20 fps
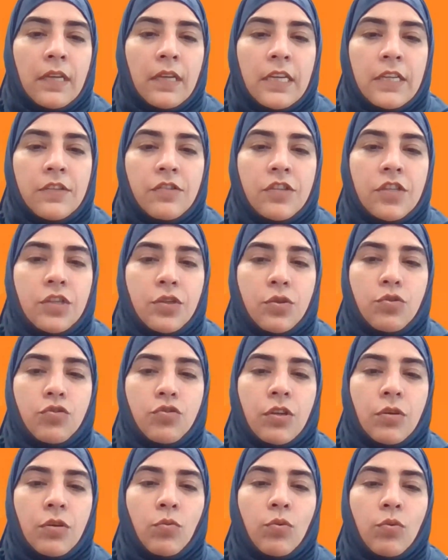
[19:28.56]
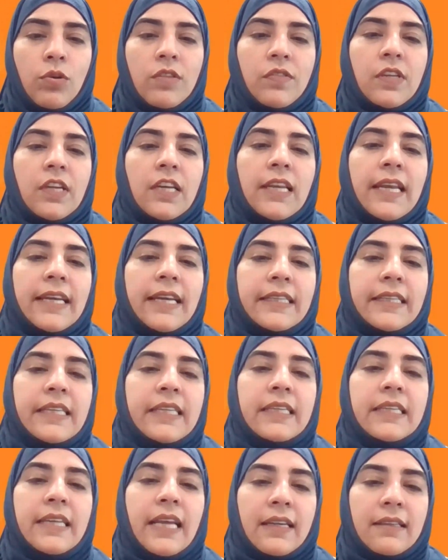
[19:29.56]
institution who is
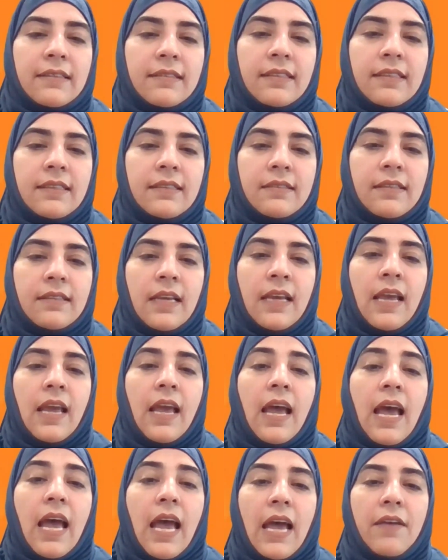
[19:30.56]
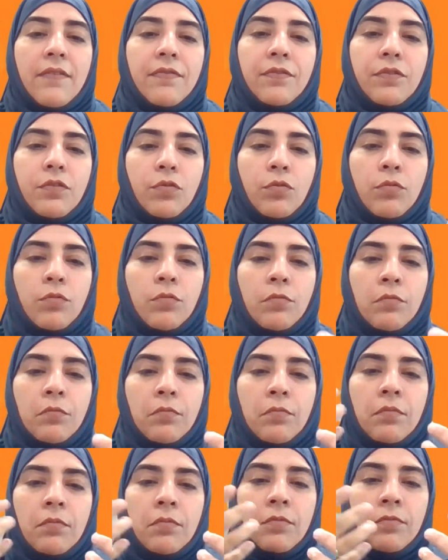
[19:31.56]
collecting taxes, have to
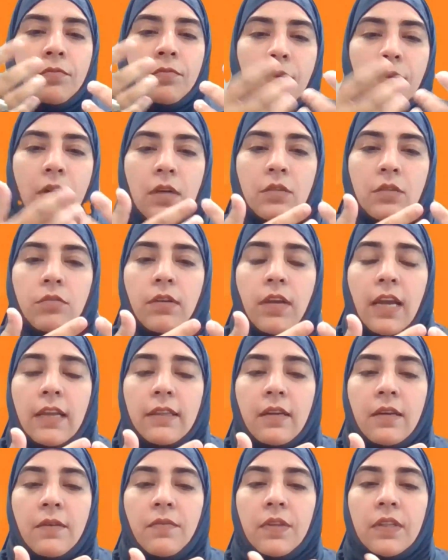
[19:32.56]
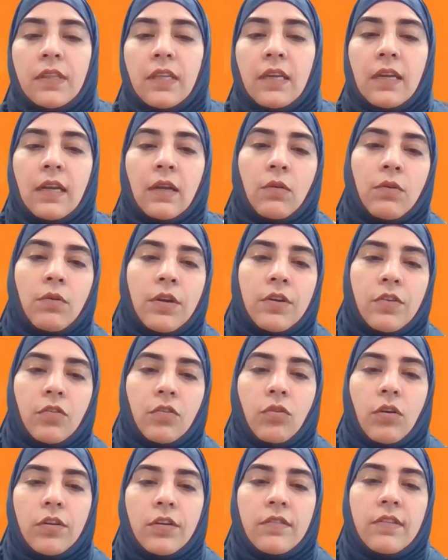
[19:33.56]
work together with the regulatory
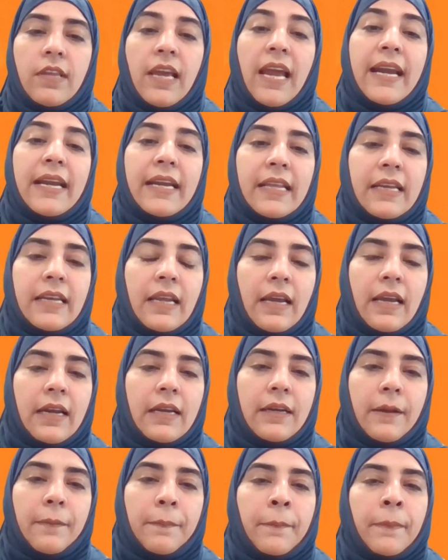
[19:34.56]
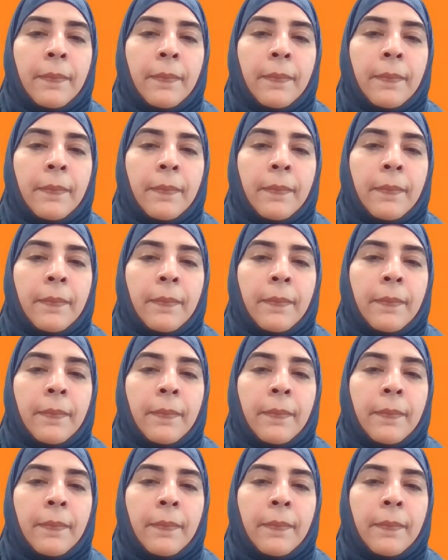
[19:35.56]
authorities hand in hand.